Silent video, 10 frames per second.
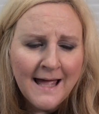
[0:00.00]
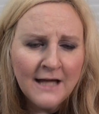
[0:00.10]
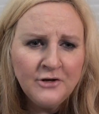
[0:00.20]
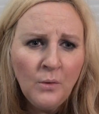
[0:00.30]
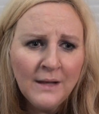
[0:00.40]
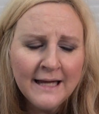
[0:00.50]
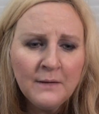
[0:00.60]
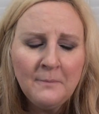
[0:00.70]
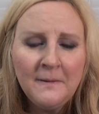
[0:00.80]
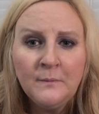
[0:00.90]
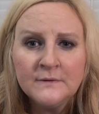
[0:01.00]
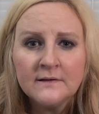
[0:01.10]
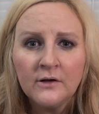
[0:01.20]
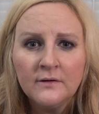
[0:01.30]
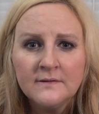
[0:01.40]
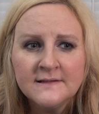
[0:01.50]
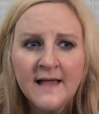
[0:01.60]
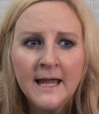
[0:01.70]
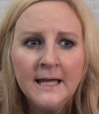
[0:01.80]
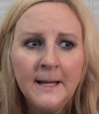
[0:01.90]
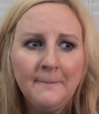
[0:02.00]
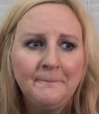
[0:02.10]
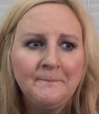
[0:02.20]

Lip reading: I don't like it when people say